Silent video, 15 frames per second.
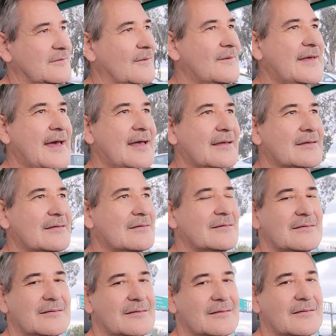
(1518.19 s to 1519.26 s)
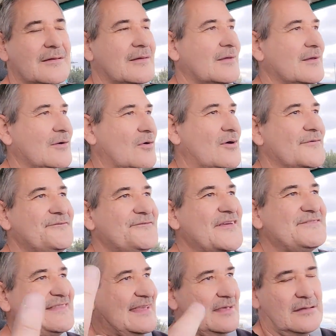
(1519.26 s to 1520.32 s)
Okay. Or a 50.